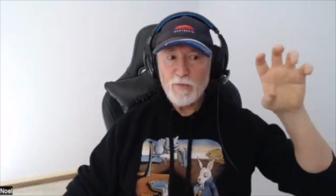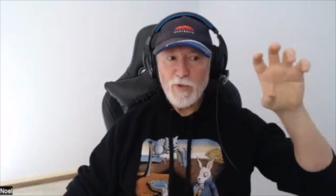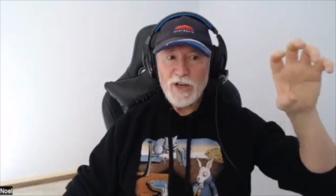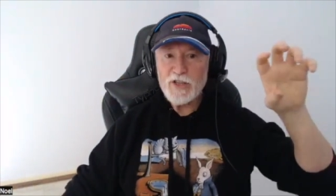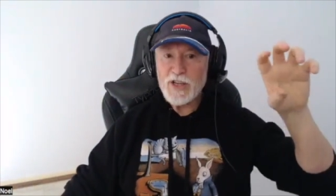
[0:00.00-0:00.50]

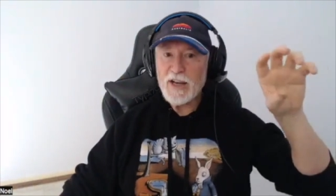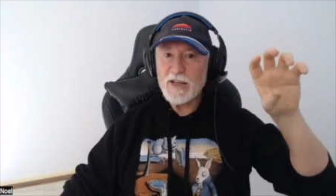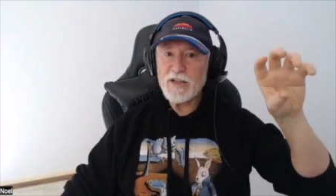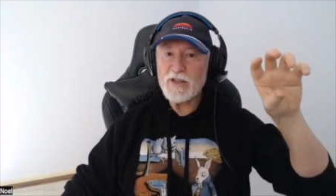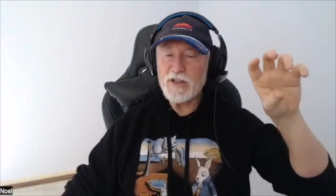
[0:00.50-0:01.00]
when
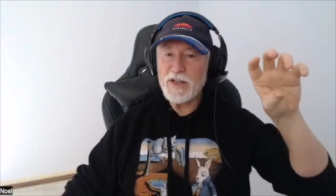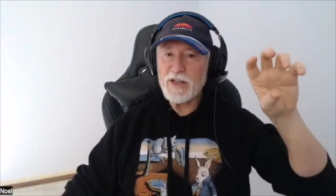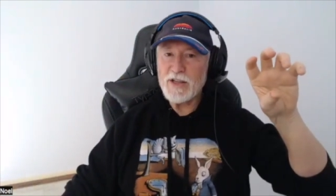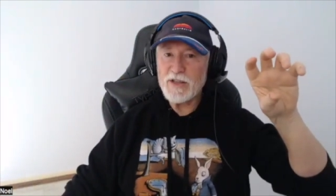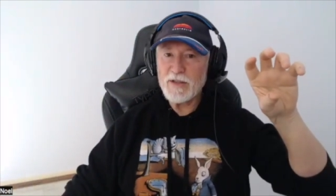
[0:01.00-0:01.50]
Saturn is
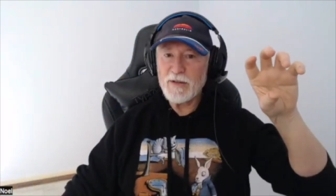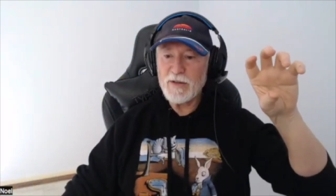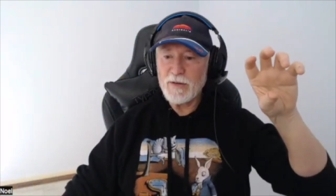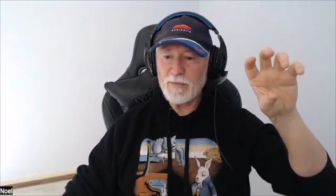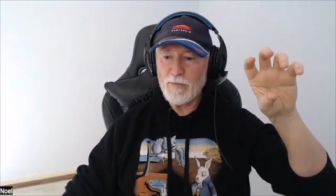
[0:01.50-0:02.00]
is
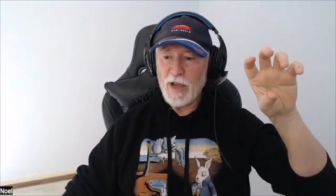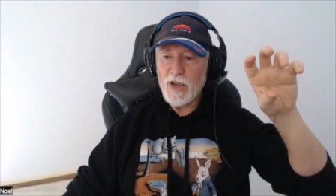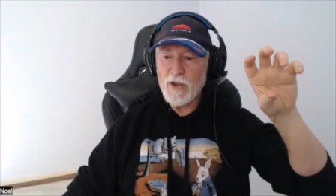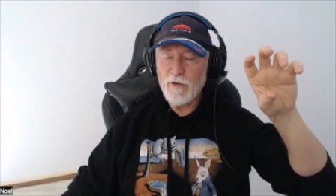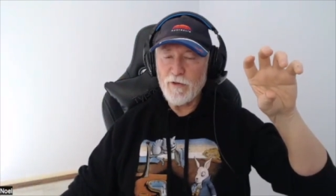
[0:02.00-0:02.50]

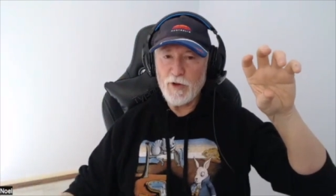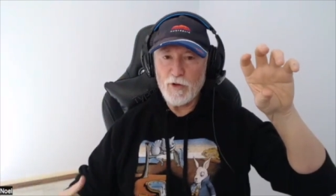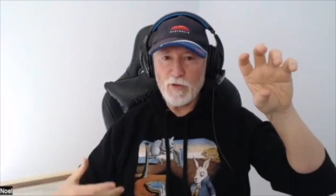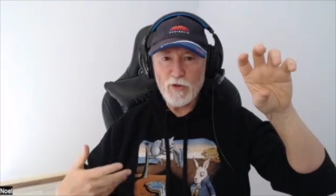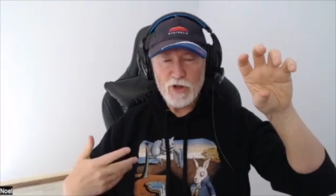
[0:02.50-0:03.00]
making you
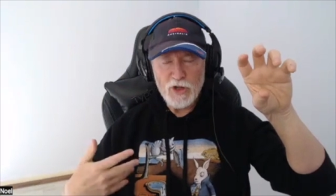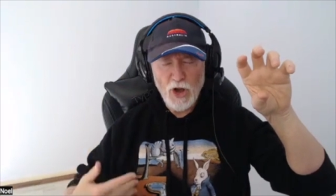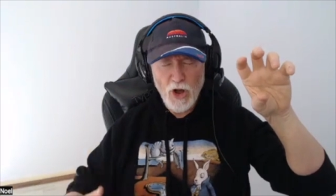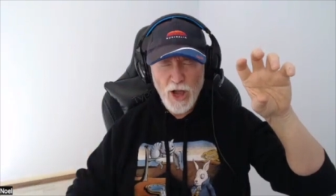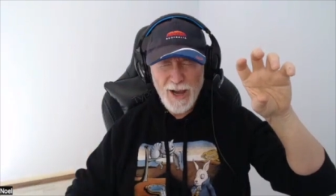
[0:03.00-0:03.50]
feel
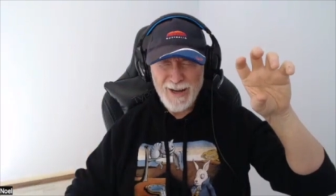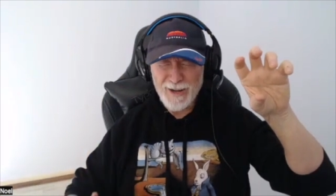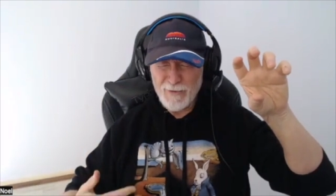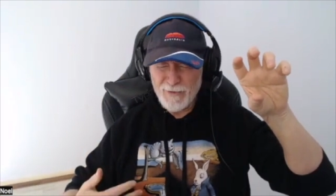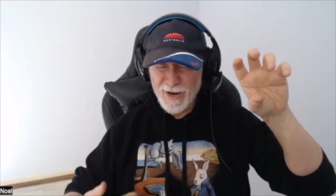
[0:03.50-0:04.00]
tired
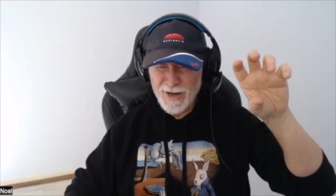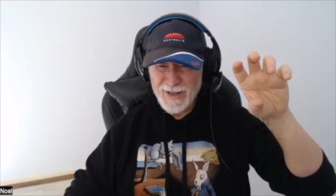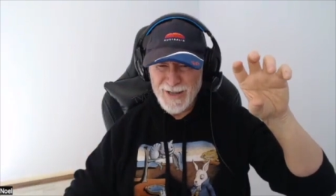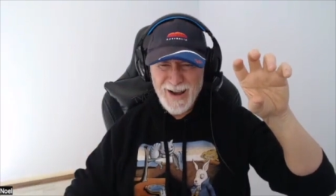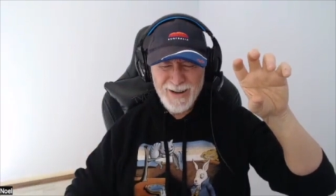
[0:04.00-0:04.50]
and
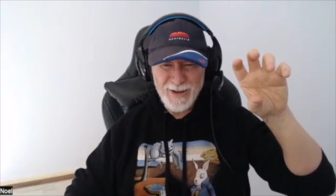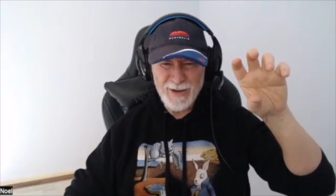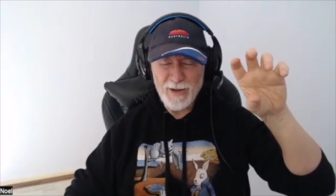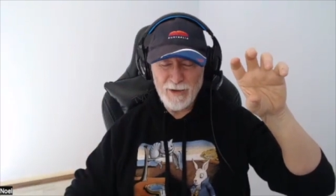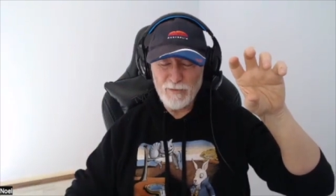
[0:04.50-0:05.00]
run down
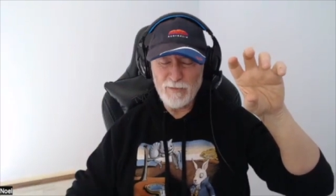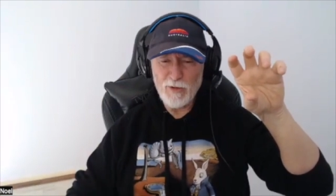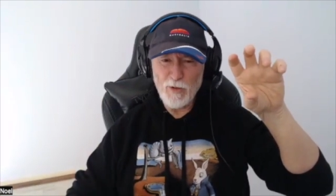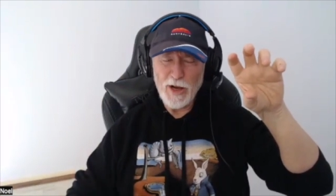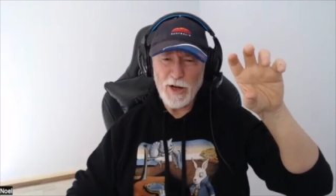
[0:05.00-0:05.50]
and, and
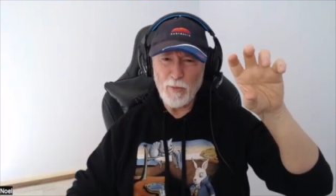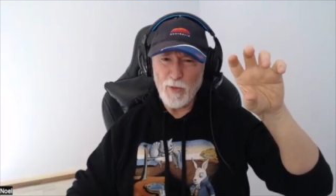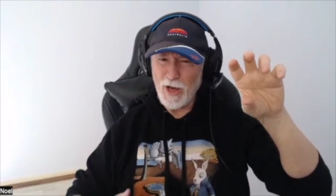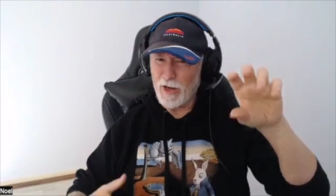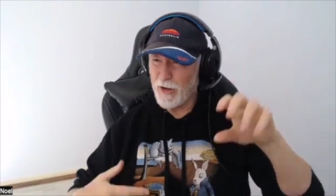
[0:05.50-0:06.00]
quite
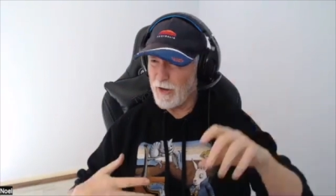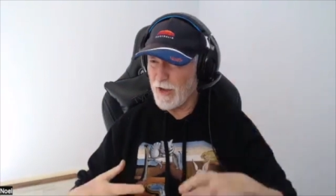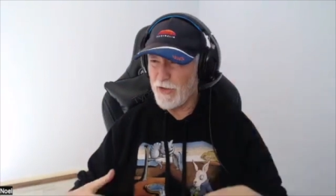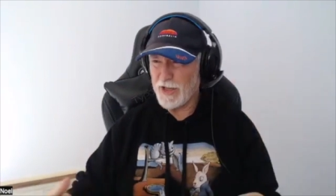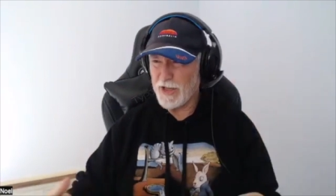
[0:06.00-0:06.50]
unwell and
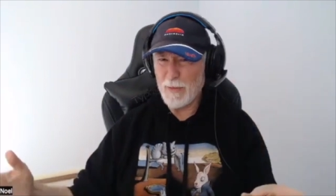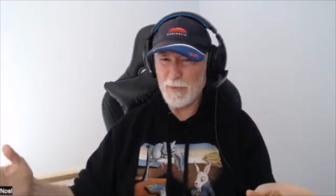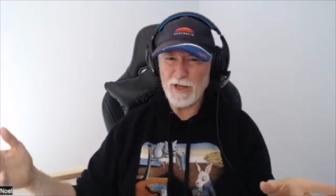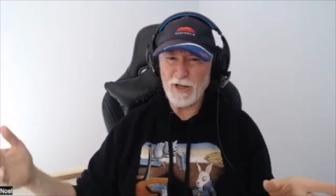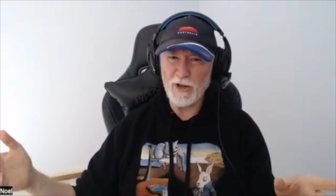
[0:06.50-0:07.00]
nothing's
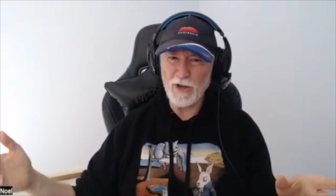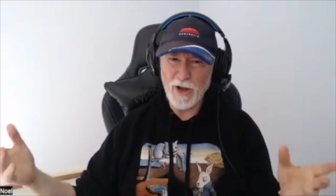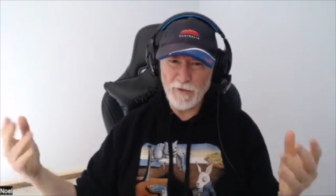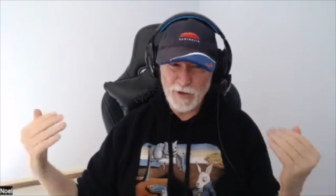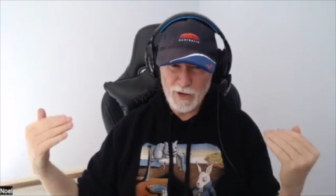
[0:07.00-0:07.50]
happening in your
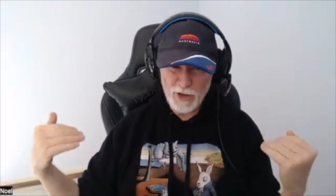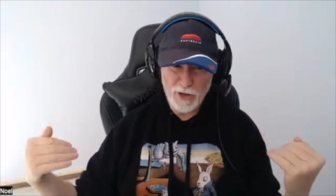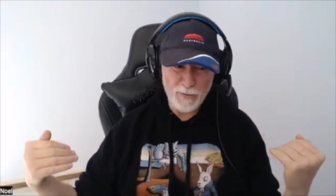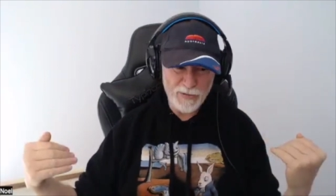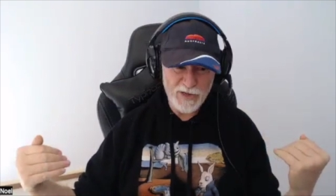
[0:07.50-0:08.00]
life and you're so
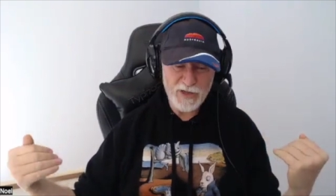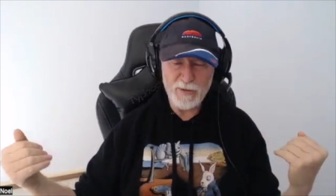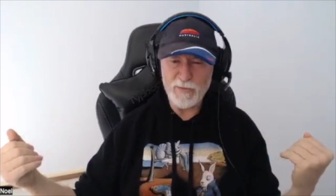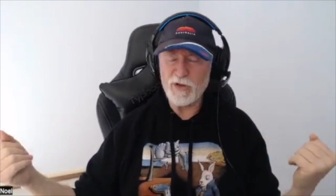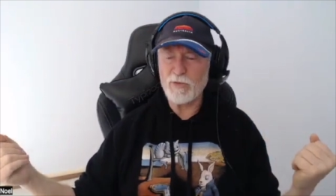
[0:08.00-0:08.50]
depressed
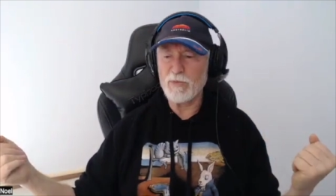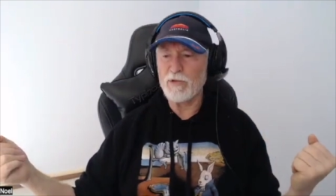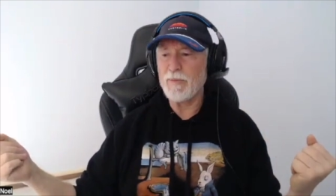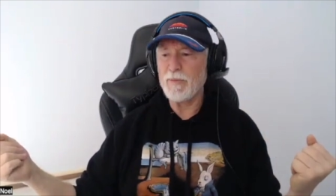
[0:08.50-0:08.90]
and miserable.